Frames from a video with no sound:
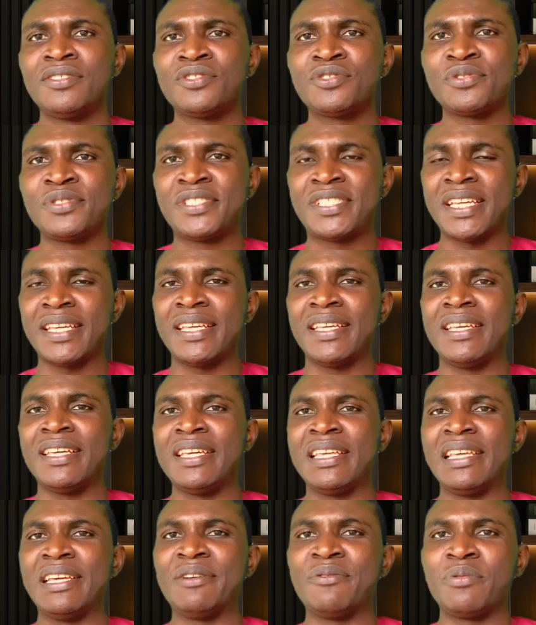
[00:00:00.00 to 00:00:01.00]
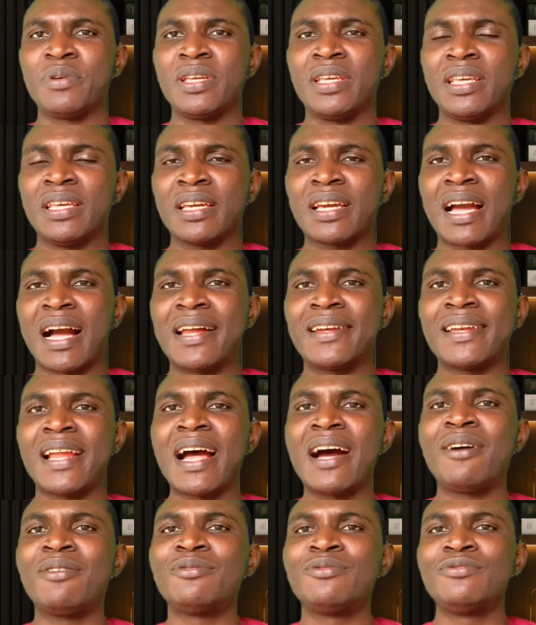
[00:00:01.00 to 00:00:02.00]
today, we can
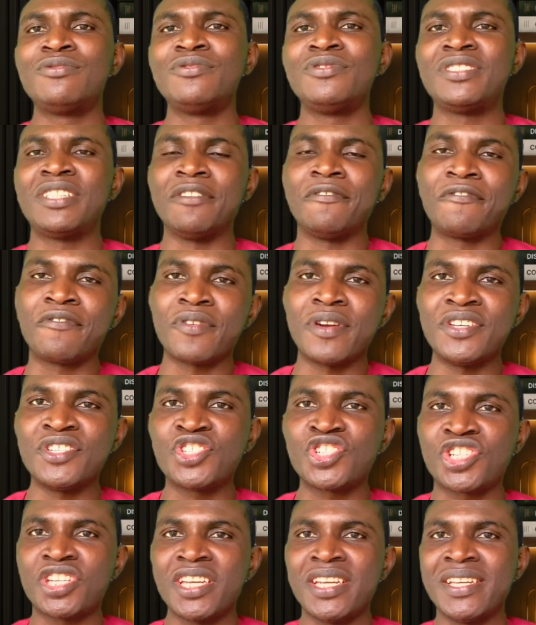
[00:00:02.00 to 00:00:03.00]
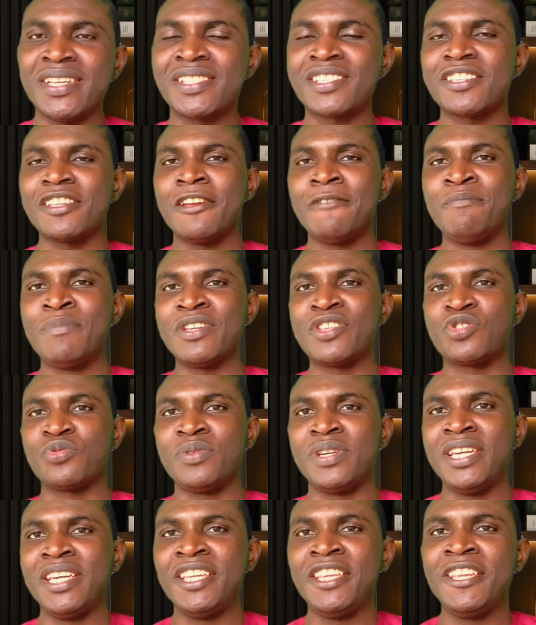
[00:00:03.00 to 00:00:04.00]
now differentiate
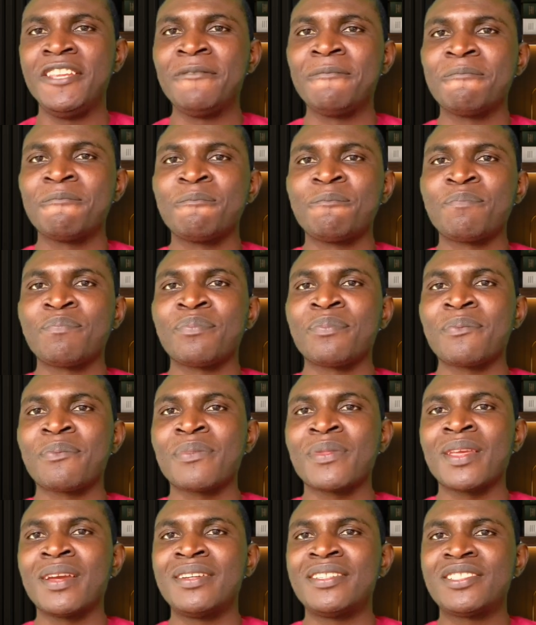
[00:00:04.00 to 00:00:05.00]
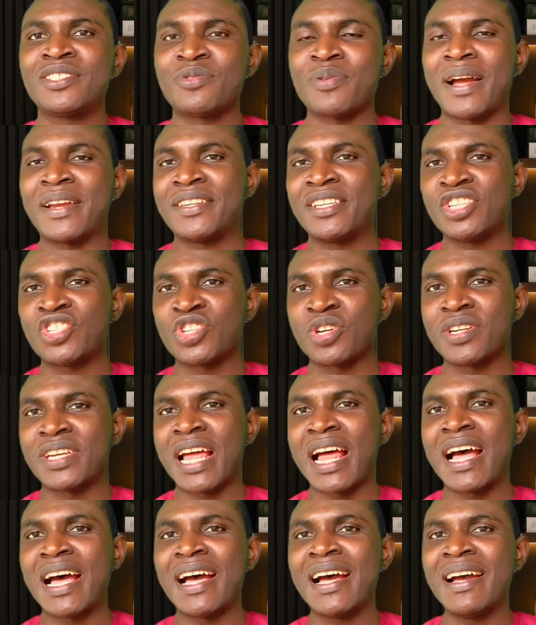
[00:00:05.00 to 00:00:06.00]
between
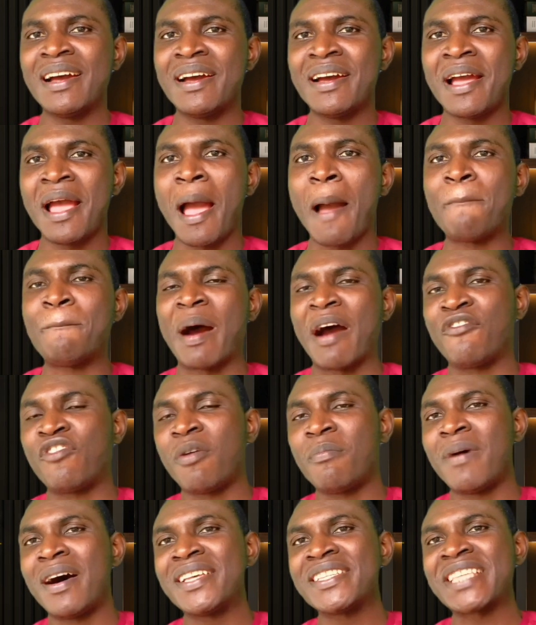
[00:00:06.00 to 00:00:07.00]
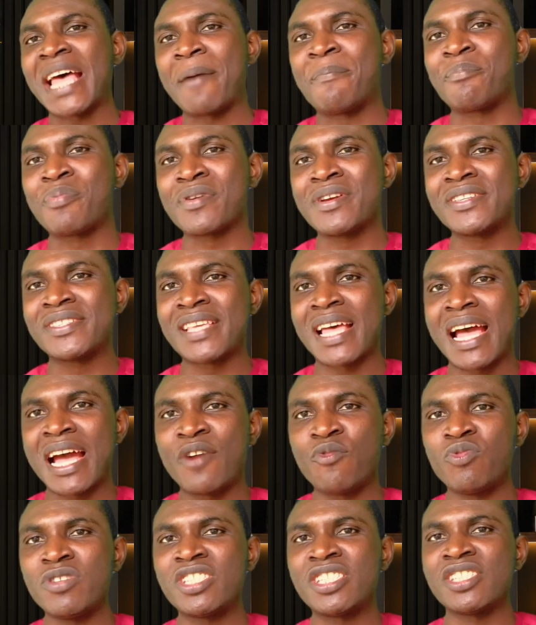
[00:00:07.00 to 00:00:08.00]
traditional performance appraiser,
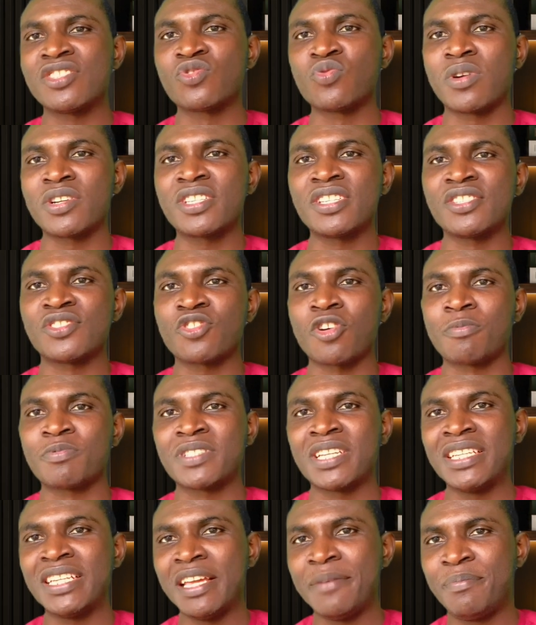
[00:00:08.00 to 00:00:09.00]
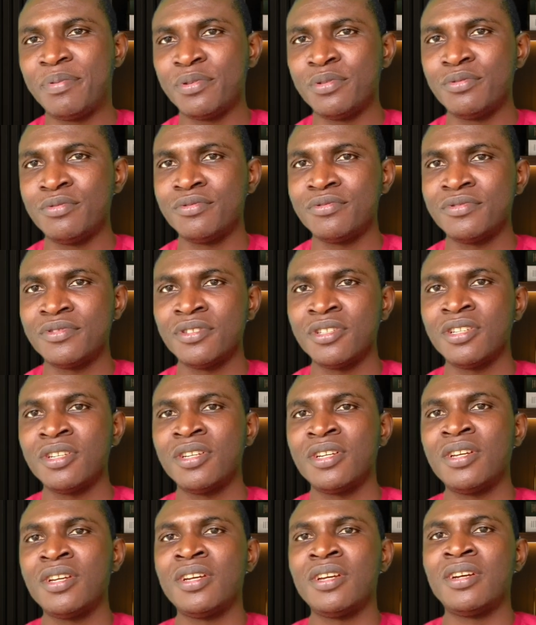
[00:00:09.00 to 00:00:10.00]
which is what is obtainable
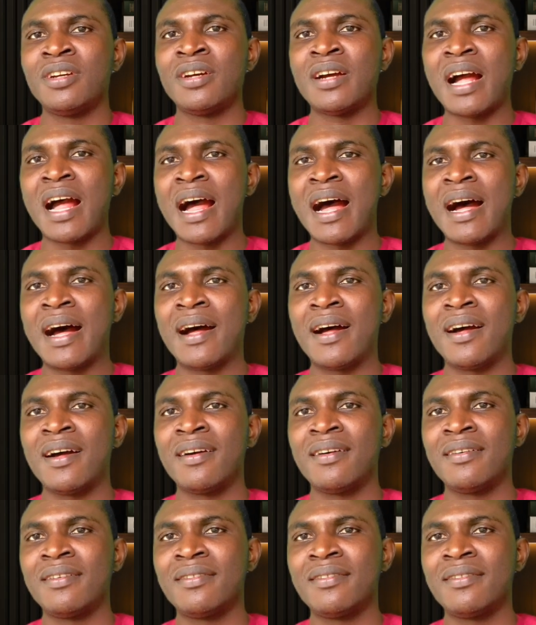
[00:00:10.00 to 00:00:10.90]
a